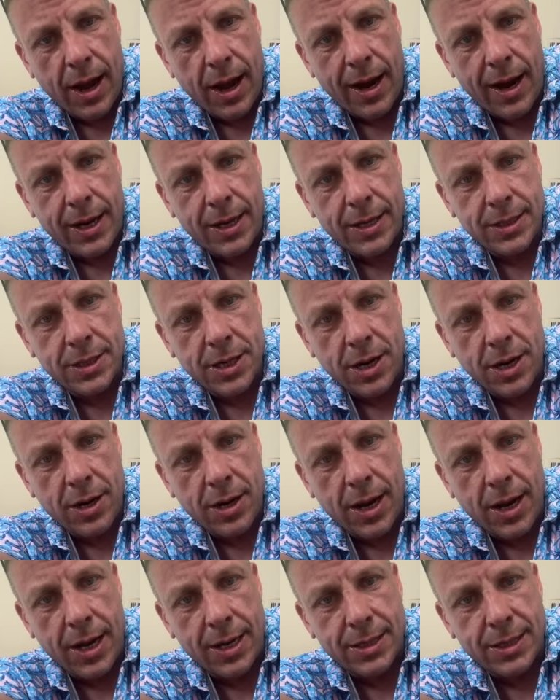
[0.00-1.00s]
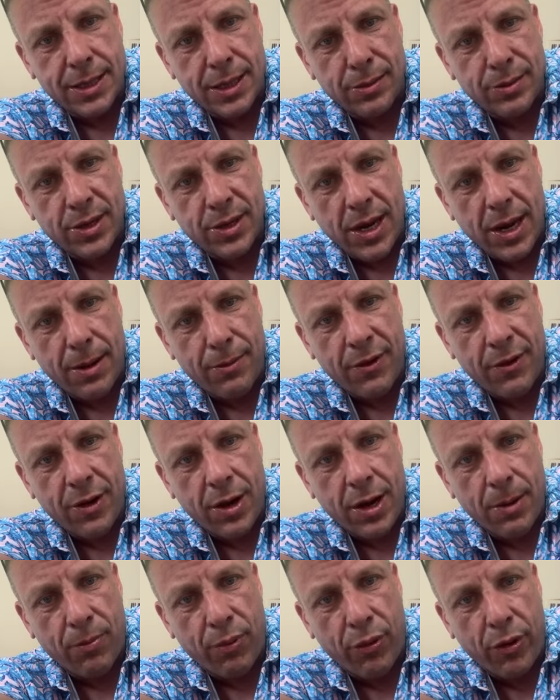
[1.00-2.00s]
I could show you that sometime. And
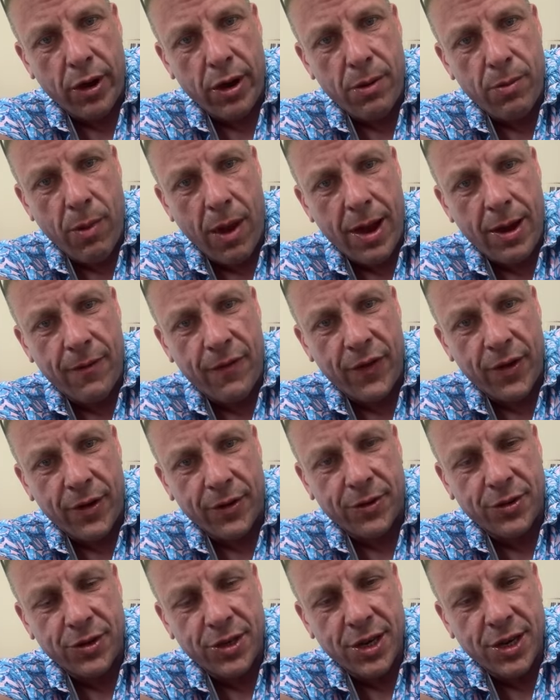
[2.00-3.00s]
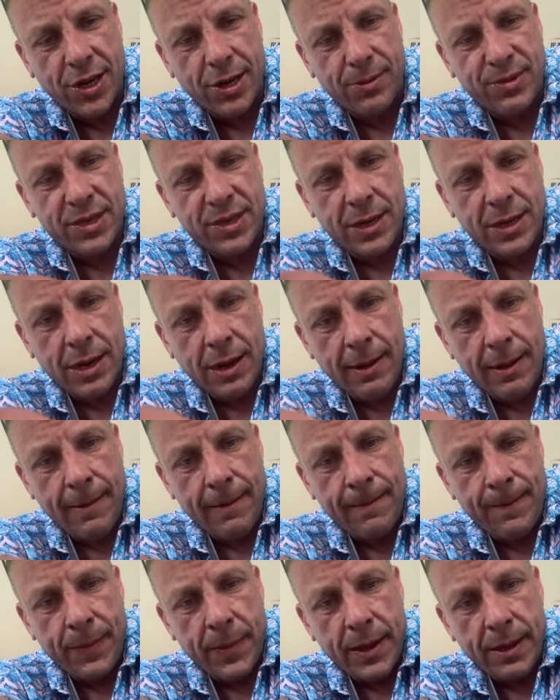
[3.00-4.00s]
you get pre-made filter tips,
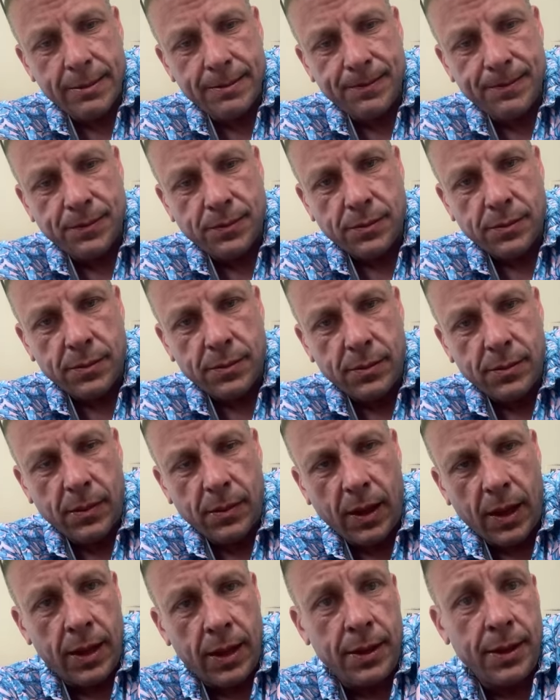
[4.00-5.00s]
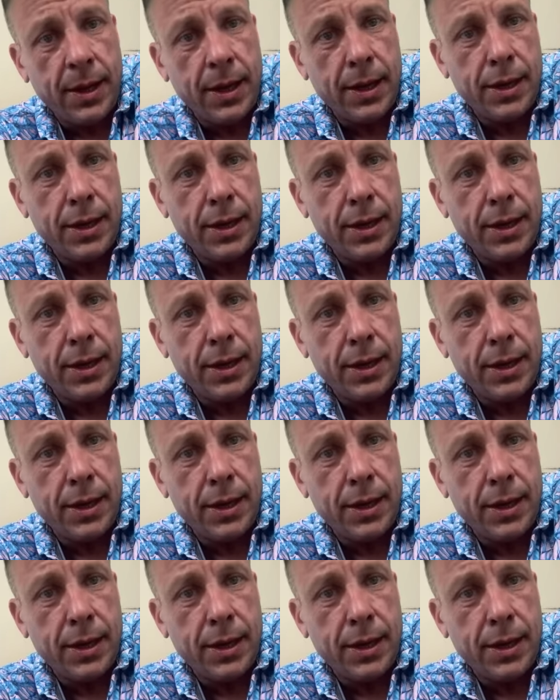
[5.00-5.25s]
then